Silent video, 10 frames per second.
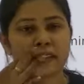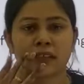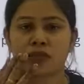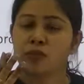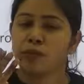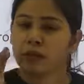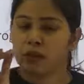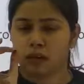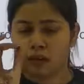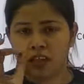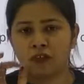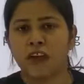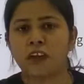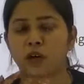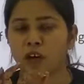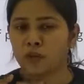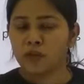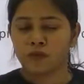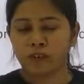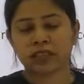So if I talk about,
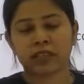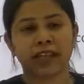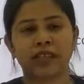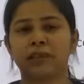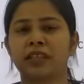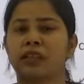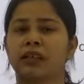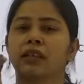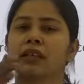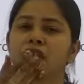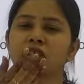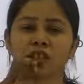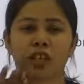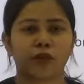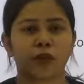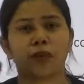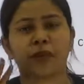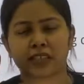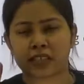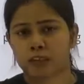first, let me just give you a
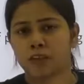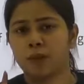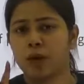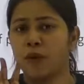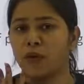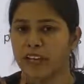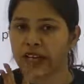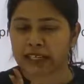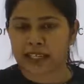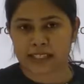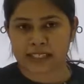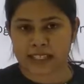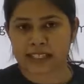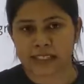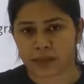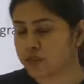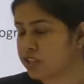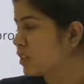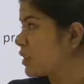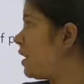basic about GATE data science
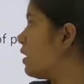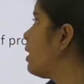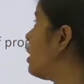subjects, right?